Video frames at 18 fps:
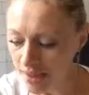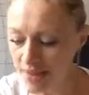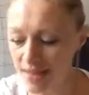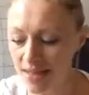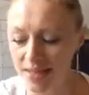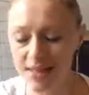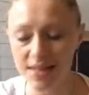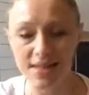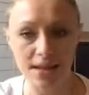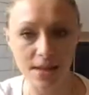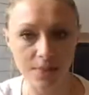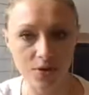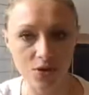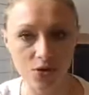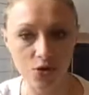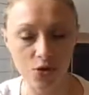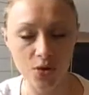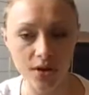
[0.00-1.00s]
that
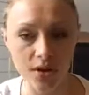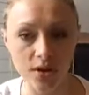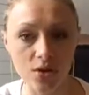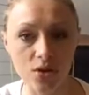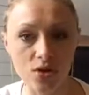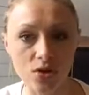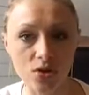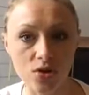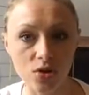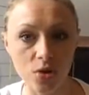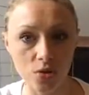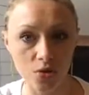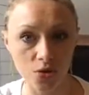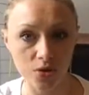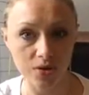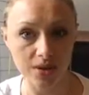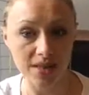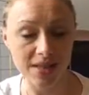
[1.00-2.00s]
demonstrate
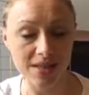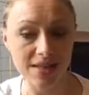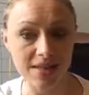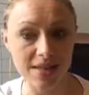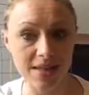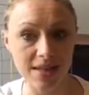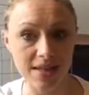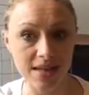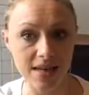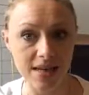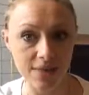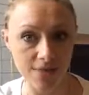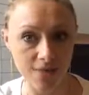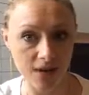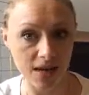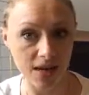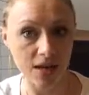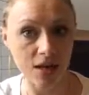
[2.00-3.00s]
socially
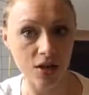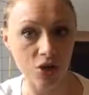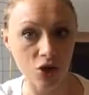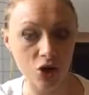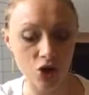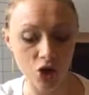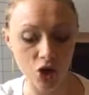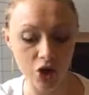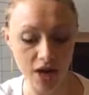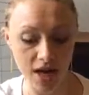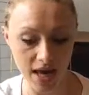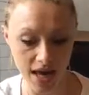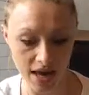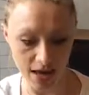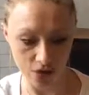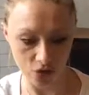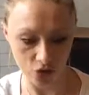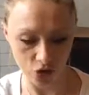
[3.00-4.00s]
significant
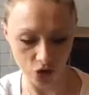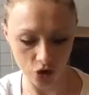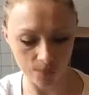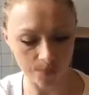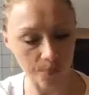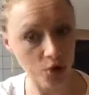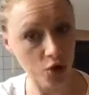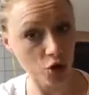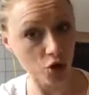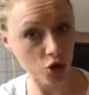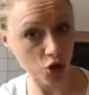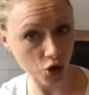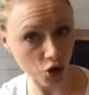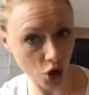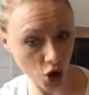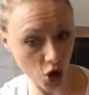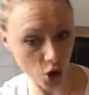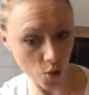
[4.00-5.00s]
change.
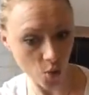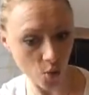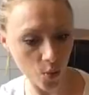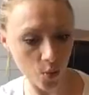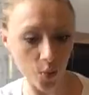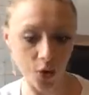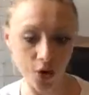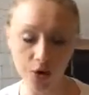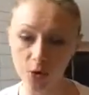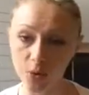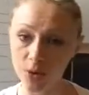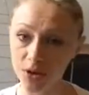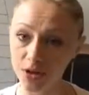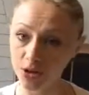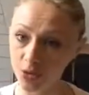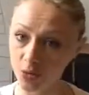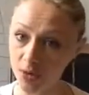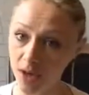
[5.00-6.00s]
So we're
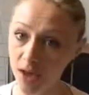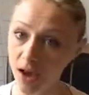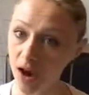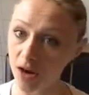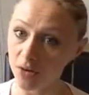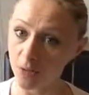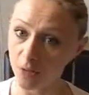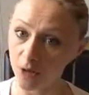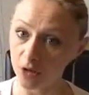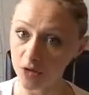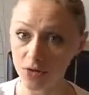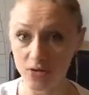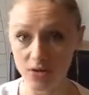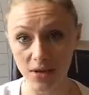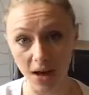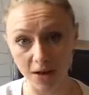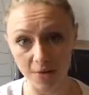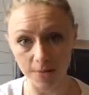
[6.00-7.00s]
going to create our
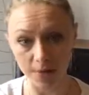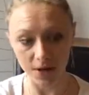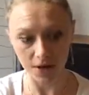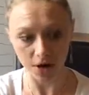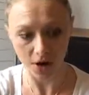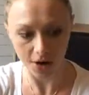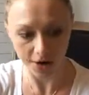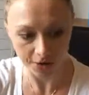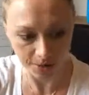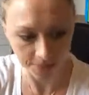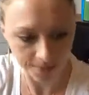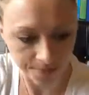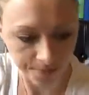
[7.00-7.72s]
first SAFMED card.